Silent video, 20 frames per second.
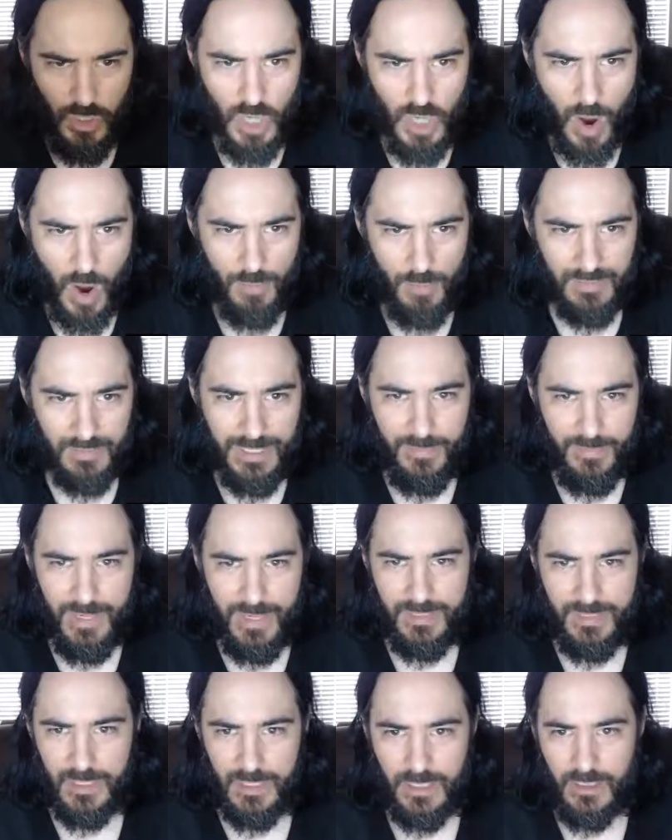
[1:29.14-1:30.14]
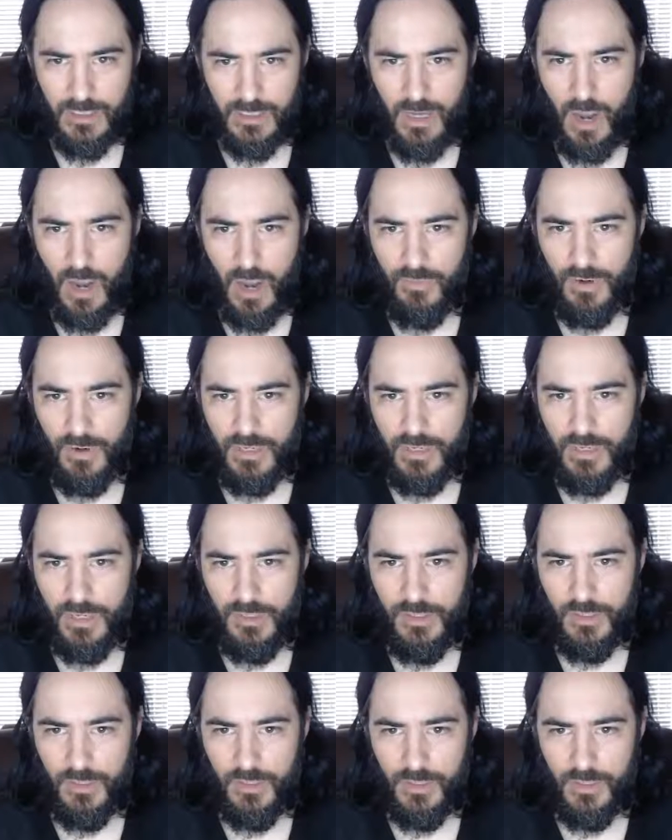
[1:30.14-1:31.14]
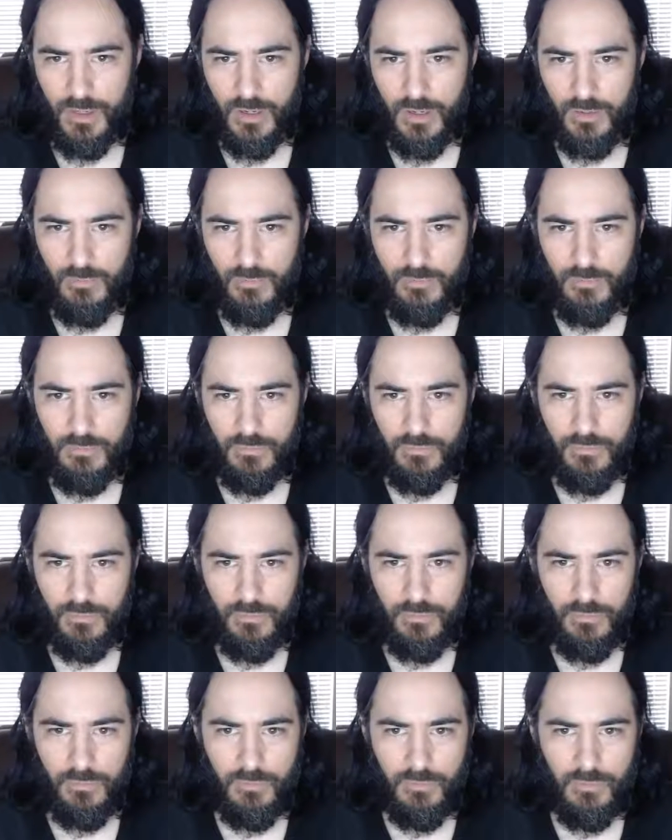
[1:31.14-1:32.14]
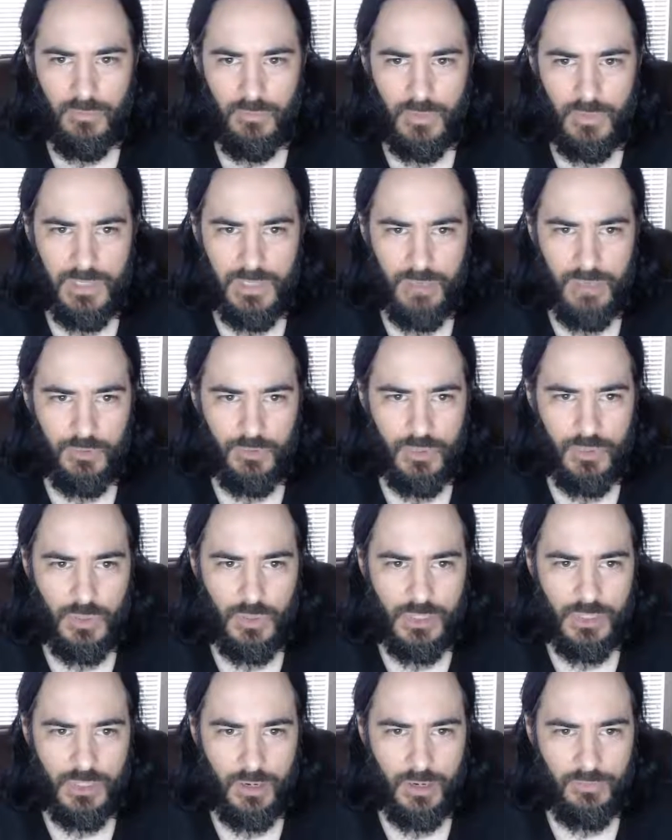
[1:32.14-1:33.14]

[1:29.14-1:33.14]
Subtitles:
believe it means it's covered in your level 2 stuff.